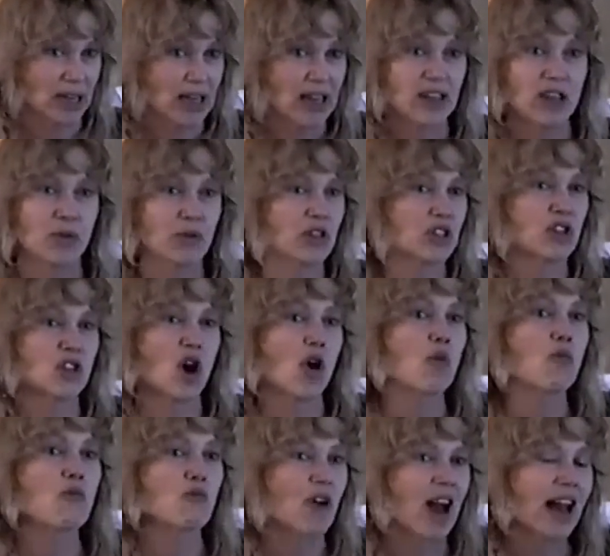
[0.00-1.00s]
There is
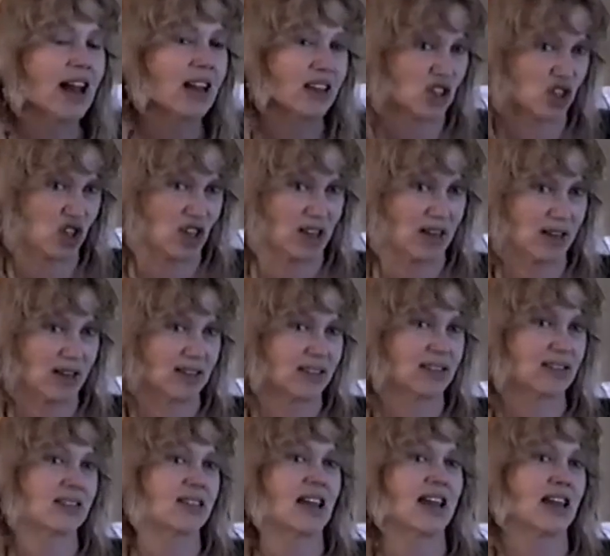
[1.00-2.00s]
no relishing in
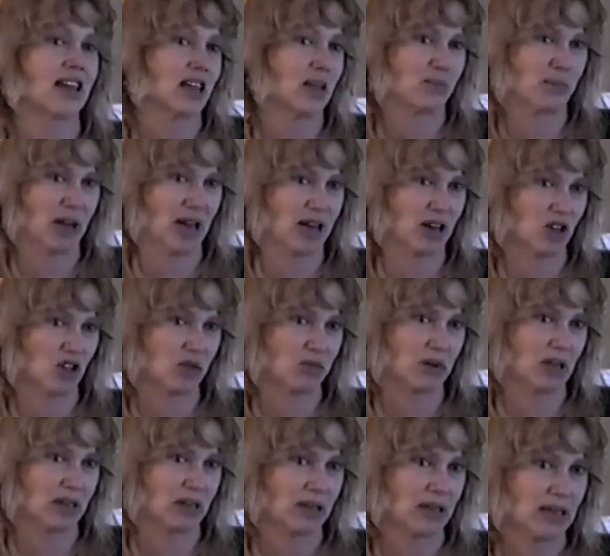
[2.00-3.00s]
staying in
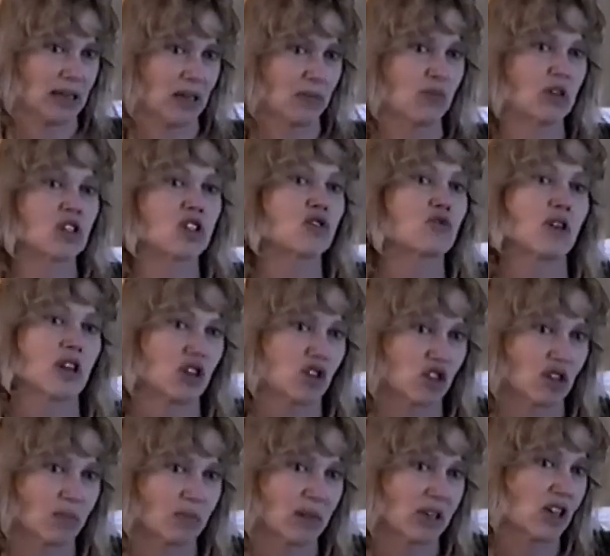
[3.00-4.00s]
punishment,
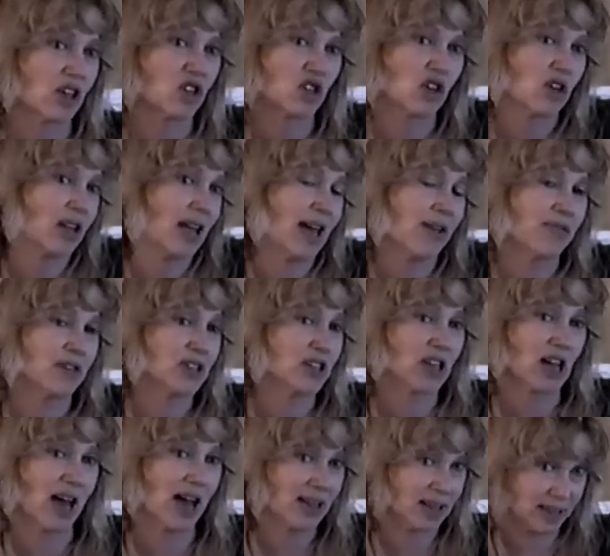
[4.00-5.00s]
restriction, because your life is
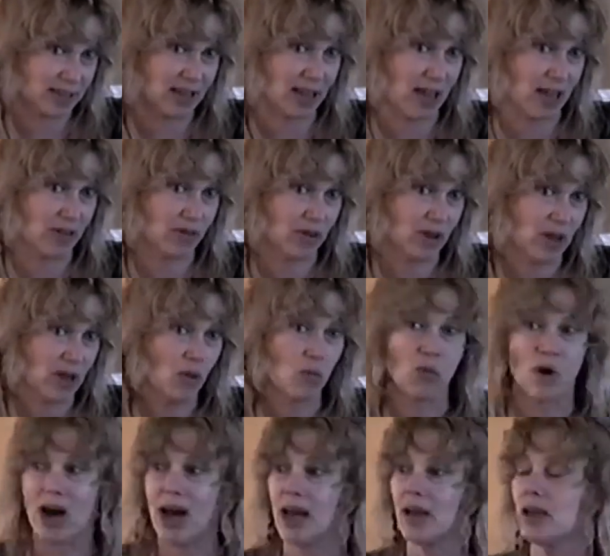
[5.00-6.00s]
God's life.
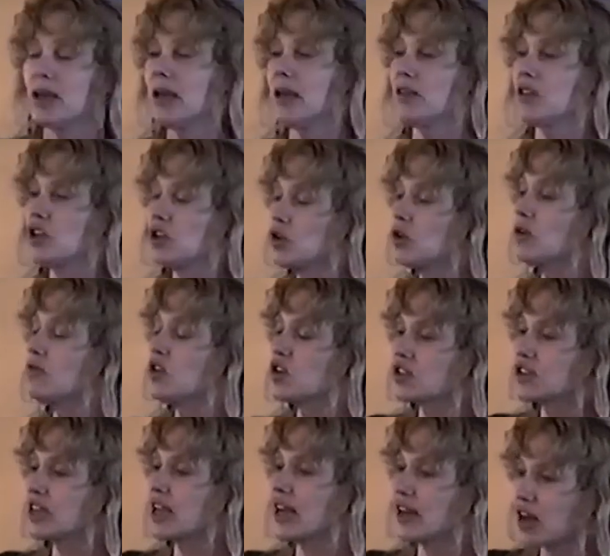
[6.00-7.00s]
Why? The
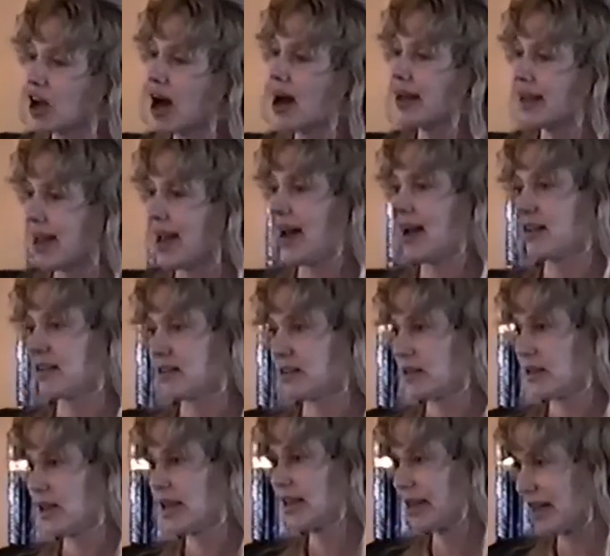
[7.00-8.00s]
universe cannot act
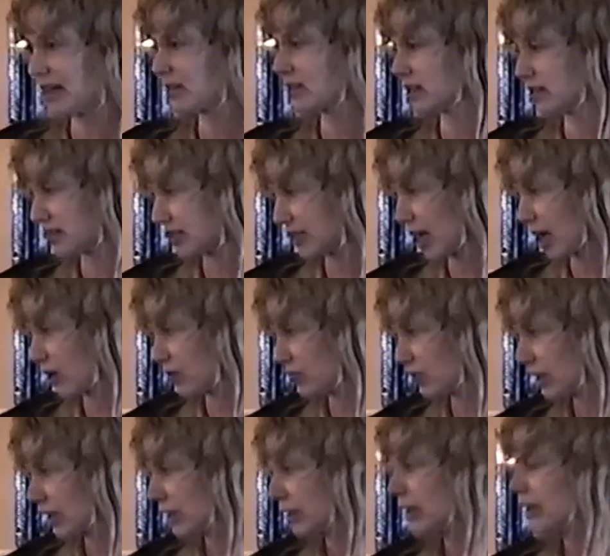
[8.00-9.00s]
against itself.
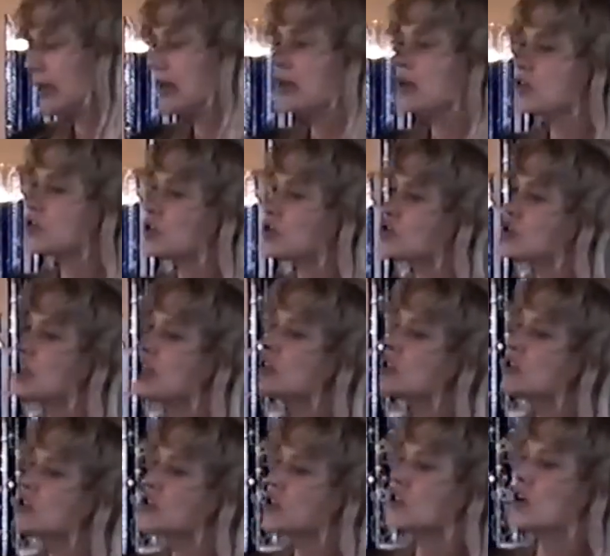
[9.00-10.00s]
So
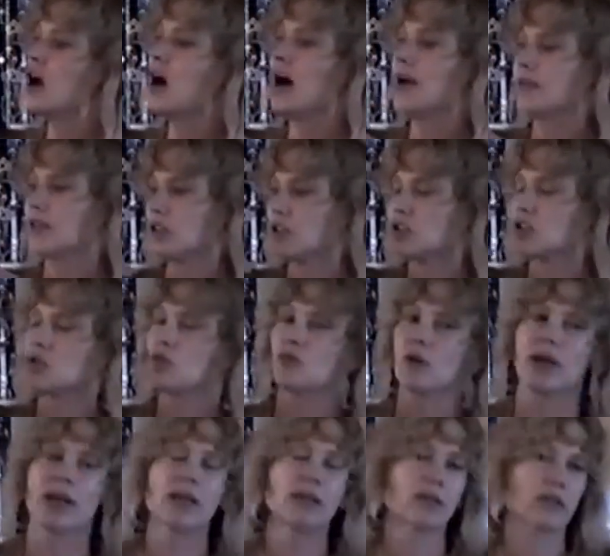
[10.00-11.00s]
Jesus taught this
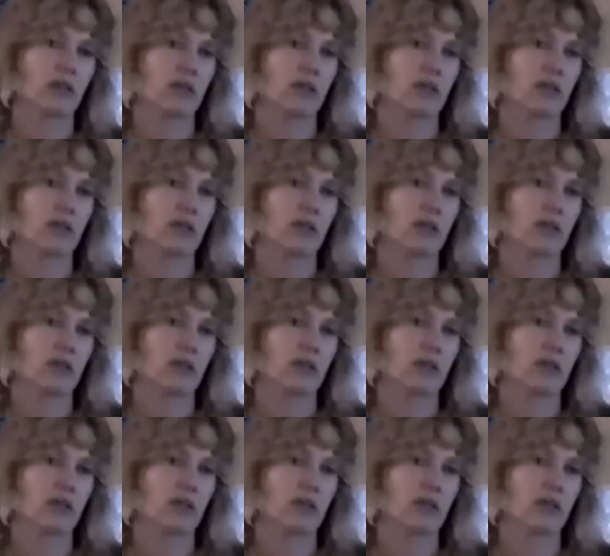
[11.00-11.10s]
great